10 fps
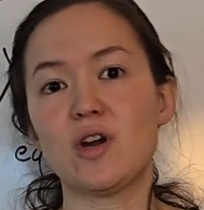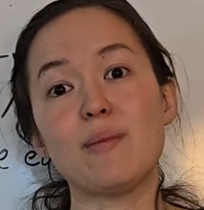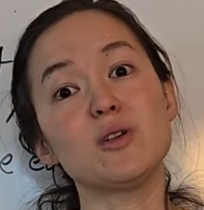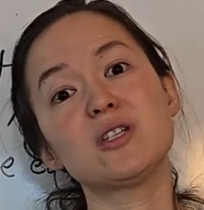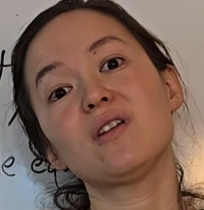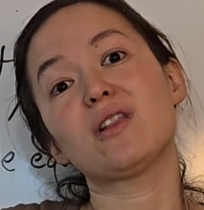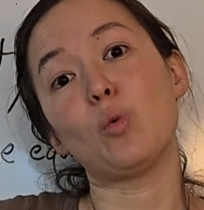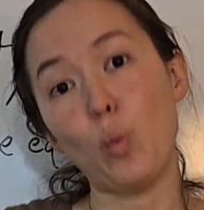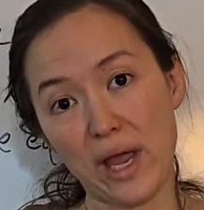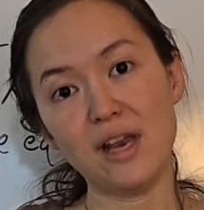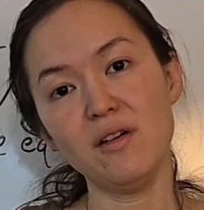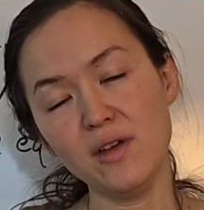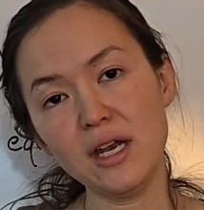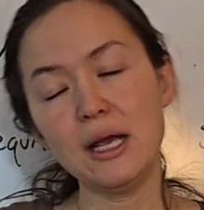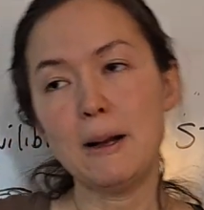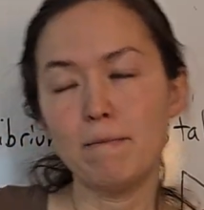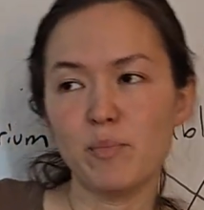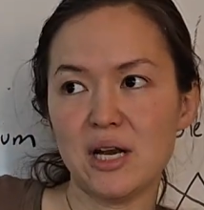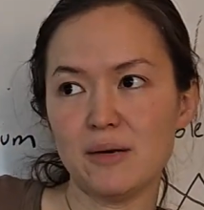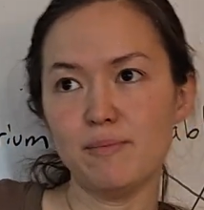way. I mean, you still get the weight of it,
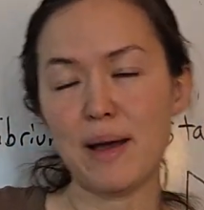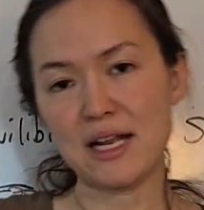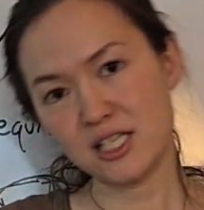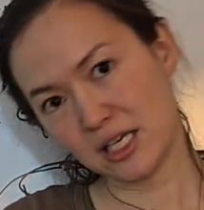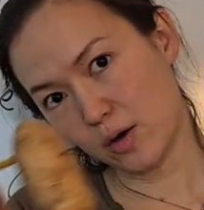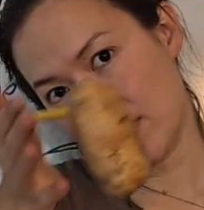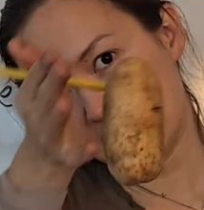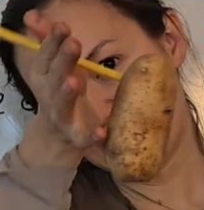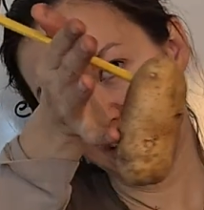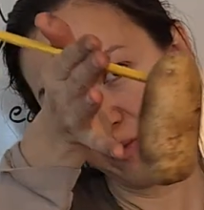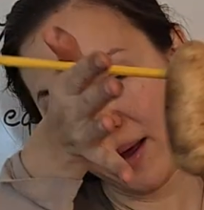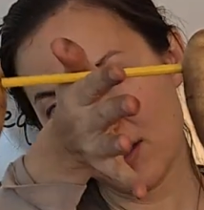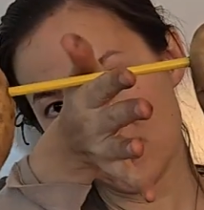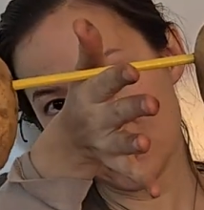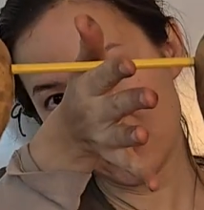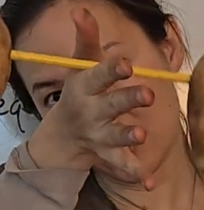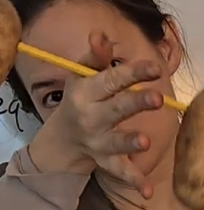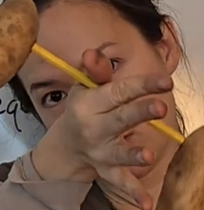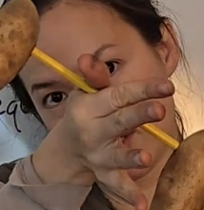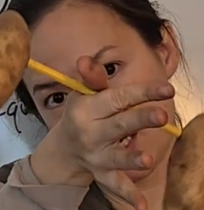but it self-balances like the
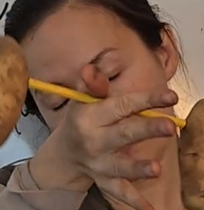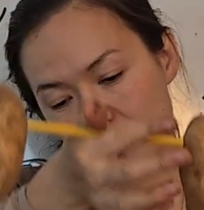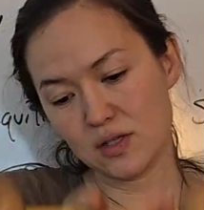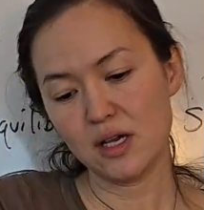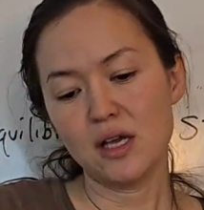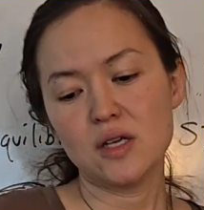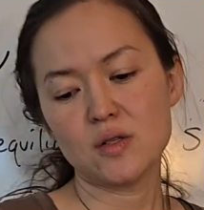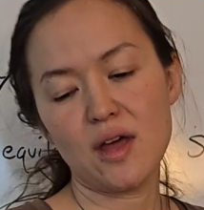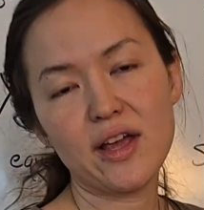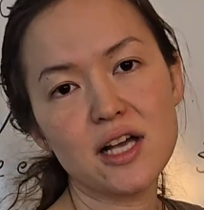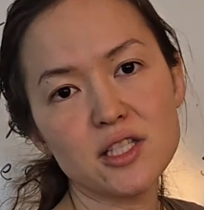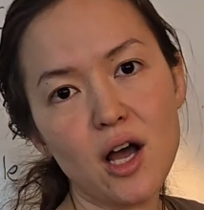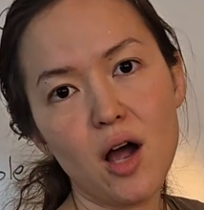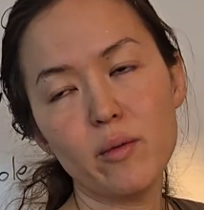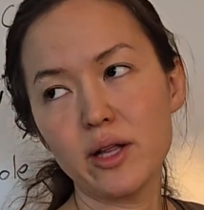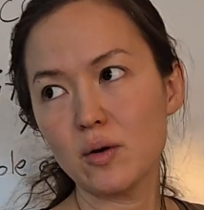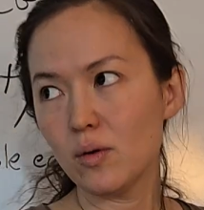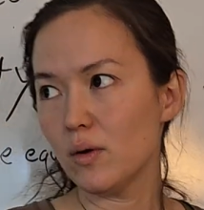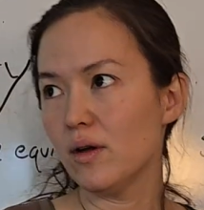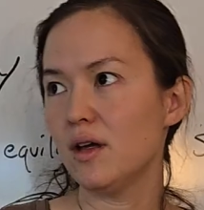two potatoes. So I think I saw a really
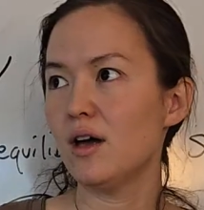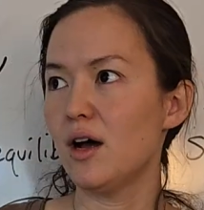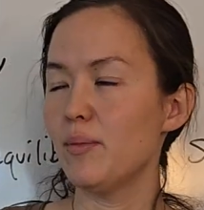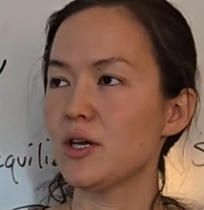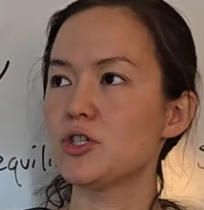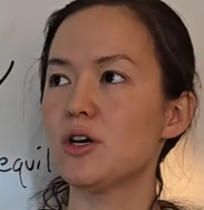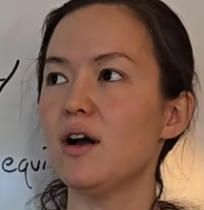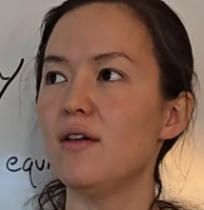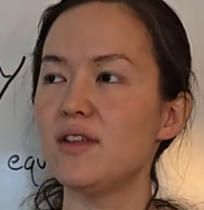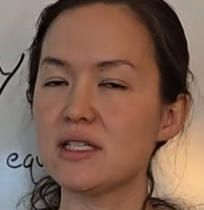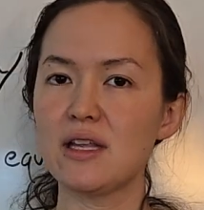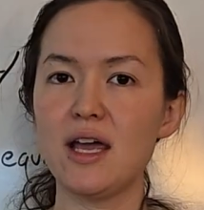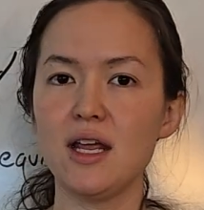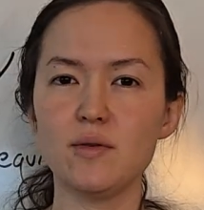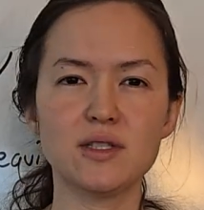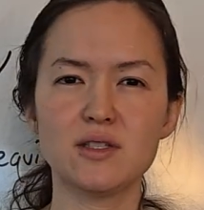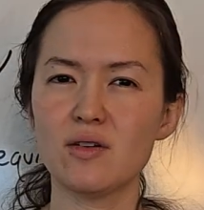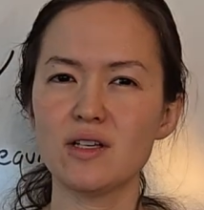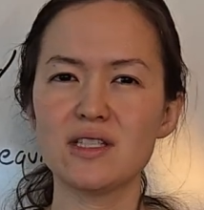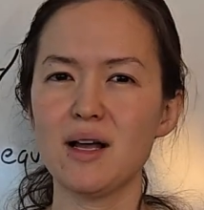cool picture of this lady. It was
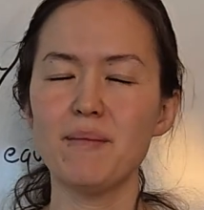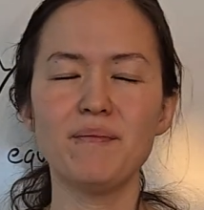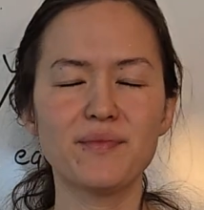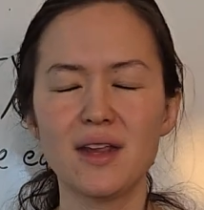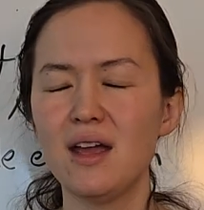during some